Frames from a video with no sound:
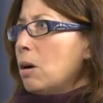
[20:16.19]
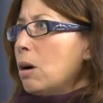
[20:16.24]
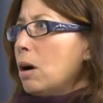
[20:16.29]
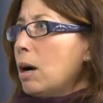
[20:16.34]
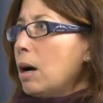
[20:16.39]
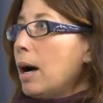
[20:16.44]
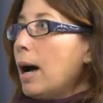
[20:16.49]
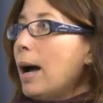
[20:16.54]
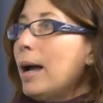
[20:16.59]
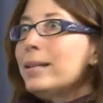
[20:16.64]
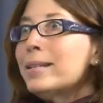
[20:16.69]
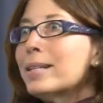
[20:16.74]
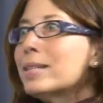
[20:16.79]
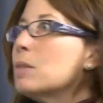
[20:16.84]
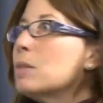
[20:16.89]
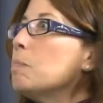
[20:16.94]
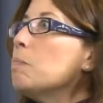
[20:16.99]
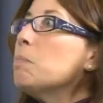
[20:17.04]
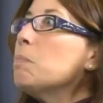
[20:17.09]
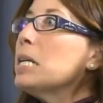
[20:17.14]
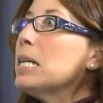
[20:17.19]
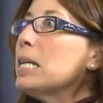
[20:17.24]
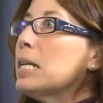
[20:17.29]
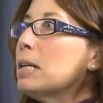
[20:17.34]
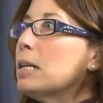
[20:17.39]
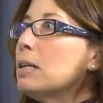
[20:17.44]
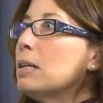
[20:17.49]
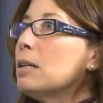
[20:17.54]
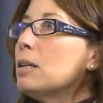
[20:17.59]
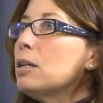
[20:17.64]
Uh, it doesn't
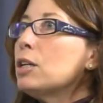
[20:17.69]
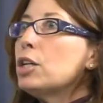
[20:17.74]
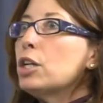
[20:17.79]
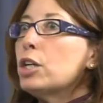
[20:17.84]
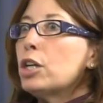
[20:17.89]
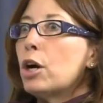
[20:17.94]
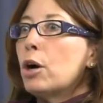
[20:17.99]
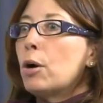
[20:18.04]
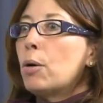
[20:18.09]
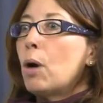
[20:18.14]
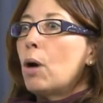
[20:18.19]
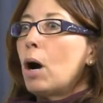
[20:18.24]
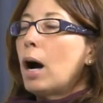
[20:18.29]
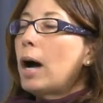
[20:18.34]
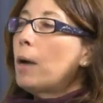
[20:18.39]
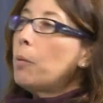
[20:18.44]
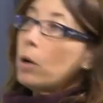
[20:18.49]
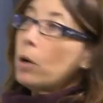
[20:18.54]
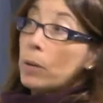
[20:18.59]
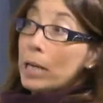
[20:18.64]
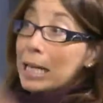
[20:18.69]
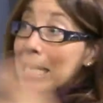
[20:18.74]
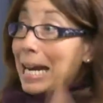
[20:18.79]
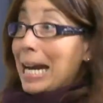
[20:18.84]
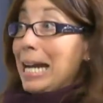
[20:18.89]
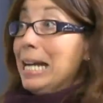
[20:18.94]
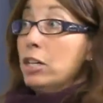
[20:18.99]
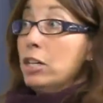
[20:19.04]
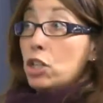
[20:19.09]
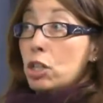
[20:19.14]
mean, you know, I want to
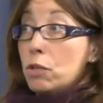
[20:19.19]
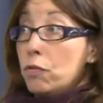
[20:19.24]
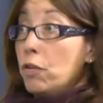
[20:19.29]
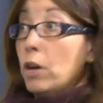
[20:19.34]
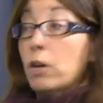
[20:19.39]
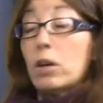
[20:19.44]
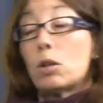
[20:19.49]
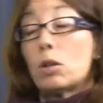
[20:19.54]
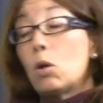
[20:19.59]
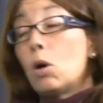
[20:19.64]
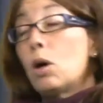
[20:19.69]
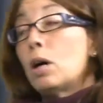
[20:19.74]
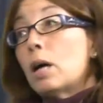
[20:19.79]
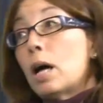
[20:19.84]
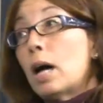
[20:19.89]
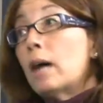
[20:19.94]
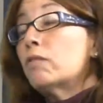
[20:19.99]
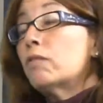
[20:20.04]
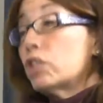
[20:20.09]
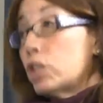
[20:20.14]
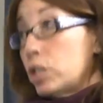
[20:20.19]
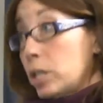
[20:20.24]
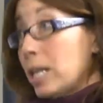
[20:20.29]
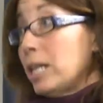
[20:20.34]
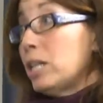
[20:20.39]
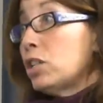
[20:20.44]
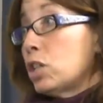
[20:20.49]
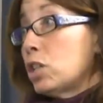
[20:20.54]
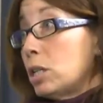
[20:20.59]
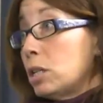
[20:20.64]
engage in very long
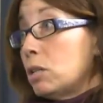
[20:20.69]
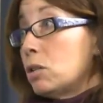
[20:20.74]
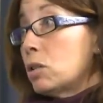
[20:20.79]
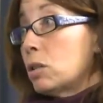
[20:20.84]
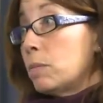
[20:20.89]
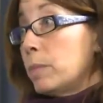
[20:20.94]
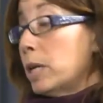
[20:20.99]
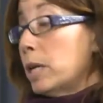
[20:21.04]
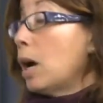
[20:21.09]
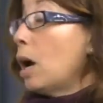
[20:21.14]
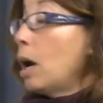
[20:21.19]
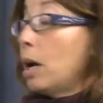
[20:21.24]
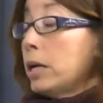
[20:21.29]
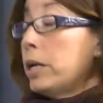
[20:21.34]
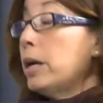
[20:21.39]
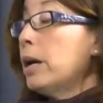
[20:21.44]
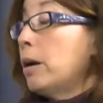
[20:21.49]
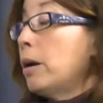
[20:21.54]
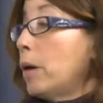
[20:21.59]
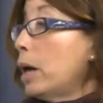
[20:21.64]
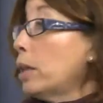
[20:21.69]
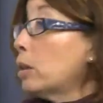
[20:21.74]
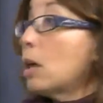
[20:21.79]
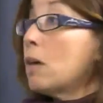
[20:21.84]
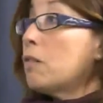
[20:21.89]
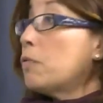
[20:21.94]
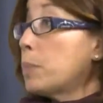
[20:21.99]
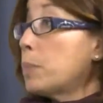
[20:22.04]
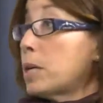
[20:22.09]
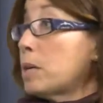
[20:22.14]
conversations. Right. The minute I, you know, I
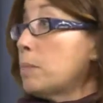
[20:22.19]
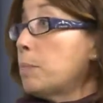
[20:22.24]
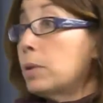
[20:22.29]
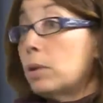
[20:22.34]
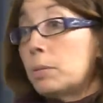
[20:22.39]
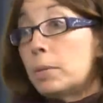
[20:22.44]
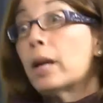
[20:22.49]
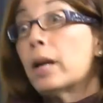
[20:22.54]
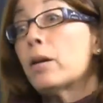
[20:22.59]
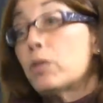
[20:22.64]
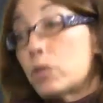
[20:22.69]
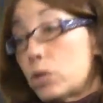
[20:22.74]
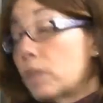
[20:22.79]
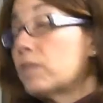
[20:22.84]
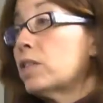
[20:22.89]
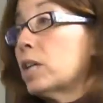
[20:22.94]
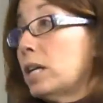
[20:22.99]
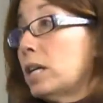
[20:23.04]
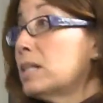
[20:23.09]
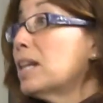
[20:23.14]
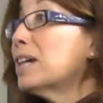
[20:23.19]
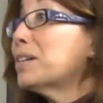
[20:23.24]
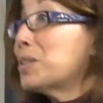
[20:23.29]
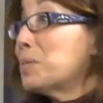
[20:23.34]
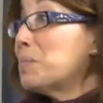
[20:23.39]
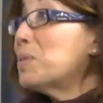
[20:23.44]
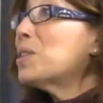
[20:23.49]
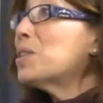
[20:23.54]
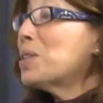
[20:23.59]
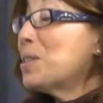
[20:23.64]
love people, mm. but I mm-hmm. also have to get down
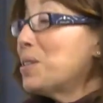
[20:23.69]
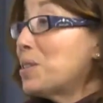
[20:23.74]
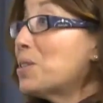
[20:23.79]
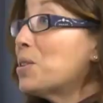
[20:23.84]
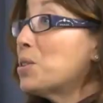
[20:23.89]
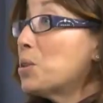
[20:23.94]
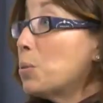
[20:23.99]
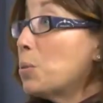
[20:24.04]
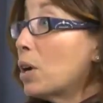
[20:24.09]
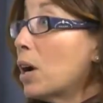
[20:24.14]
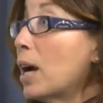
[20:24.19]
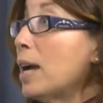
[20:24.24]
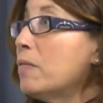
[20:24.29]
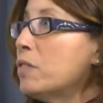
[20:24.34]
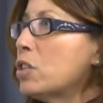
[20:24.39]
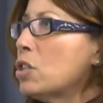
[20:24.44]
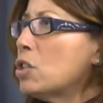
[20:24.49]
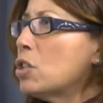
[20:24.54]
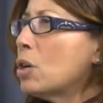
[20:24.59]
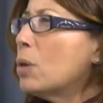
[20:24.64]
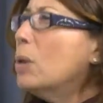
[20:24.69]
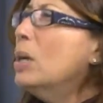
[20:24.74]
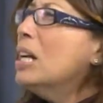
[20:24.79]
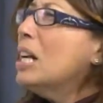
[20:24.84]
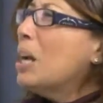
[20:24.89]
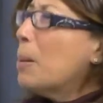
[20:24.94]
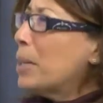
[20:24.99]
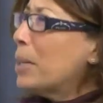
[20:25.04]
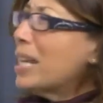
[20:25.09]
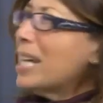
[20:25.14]
to business and do what I right, have to do.
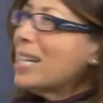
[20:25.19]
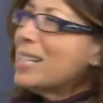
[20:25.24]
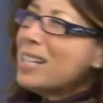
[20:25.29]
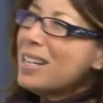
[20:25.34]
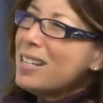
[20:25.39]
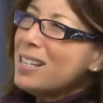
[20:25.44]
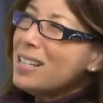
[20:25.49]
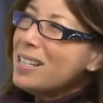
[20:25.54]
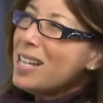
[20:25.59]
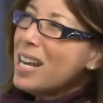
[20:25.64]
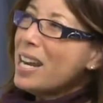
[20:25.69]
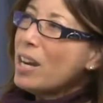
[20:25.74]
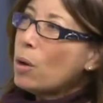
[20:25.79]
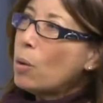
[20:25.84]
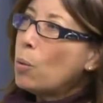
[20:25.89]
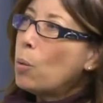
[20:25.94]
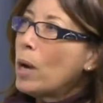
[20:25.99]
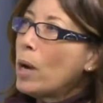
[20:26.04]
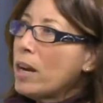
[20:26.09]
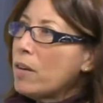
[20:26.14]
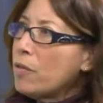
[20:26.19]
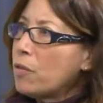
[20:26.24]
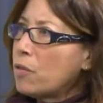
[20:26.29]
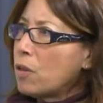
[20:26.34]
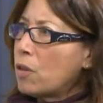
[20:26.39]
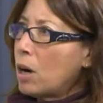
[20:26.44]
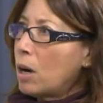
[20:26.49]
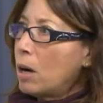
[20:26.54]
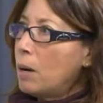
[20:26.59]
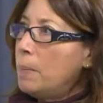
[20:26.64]
Right. But that doesn't take away
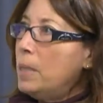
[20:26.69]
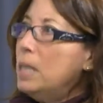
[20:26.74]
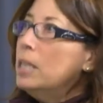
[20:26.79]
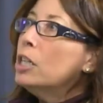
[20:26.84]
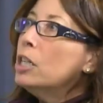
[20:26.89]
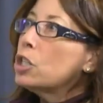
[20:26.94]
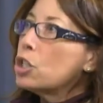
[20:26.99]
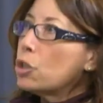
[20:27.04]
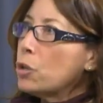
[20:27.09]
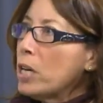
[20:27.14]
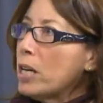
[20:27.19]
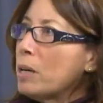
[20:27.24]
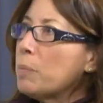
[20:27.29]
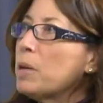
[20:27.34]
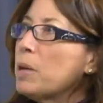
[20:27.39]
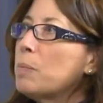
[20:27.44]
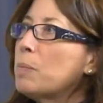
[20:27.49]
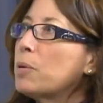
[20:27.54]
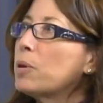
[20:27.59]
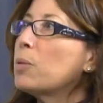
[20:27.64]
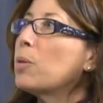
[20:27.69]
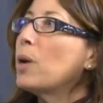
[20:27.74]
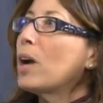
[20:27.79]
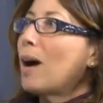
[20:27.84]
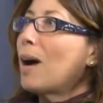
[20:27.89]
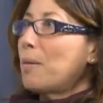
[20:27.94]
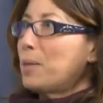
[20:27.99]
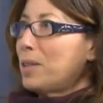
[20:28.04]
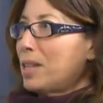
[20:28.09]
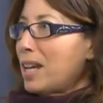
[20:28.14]
from treating people the way
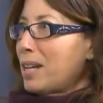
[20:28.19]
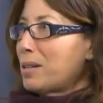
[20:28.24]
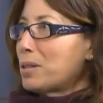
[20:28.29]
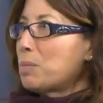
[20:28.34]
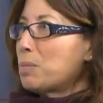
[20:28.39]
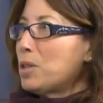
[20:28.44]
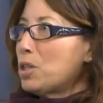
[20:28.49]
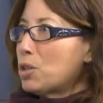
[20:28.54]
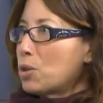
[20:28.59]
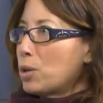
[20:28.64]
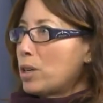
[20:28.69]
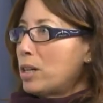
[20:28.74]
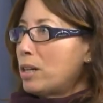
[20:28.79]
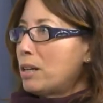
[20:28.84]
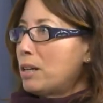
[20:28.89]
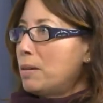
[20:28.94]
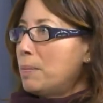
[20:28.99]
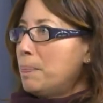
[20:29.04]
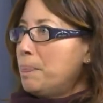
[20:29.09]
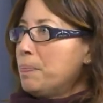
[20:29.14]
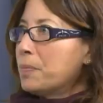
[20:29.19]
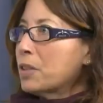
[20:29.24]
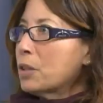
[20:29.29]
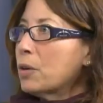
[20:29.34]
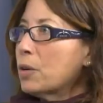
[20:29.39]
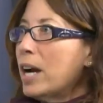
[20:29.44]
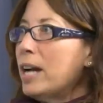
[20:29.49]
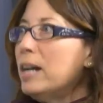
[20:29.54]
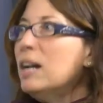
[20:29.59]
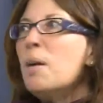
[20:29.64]
I would like to be treated, mm -hmm.
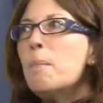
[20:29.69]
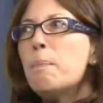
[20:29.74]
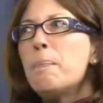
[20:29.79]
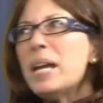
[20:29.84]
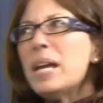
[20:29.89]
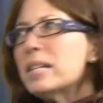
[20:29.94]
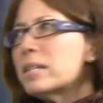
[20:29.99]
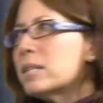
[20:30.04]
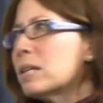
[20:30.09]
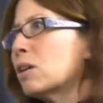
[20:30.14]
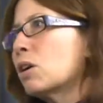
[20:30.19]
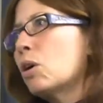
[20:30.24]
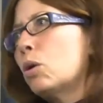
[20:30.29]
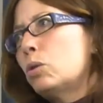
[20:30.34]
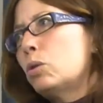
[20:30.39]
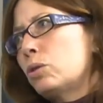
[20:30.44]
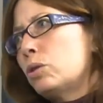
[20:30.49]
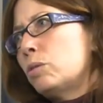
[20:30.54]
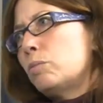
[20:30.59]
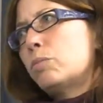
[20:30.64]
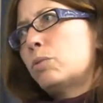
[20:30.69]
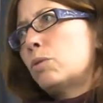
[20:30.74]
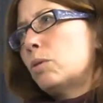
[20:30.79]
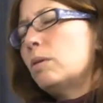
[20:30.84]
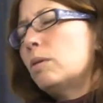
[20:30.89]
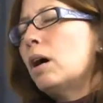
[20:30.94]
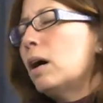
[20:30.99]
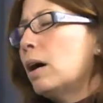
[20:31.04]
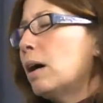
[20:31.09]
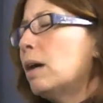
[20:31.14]
right? Mm -hmm. Basic golden
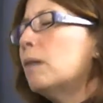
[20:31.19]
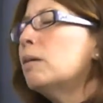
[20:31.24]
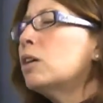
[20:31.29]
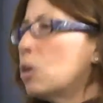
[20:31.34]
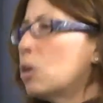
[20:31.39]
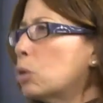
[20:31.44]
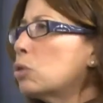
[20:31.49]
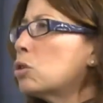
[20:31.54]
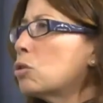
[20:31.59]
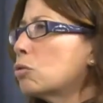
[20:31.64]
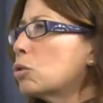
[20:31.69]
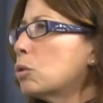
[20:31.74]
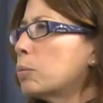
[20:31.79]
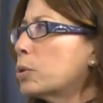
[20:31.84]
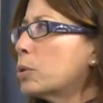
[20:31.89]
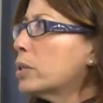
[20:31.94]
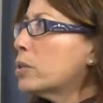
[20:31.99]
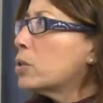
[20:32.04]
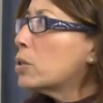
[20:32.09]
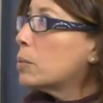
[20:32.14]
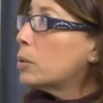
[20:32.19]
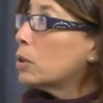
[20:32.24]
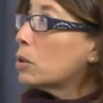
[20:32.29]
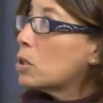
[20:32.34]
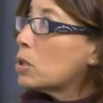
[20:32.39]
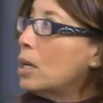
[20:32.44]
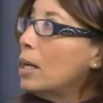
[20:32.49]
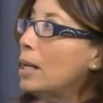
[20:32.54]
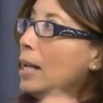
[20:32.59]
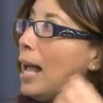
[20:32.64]
uh, golden rule
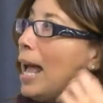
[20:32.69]
principles.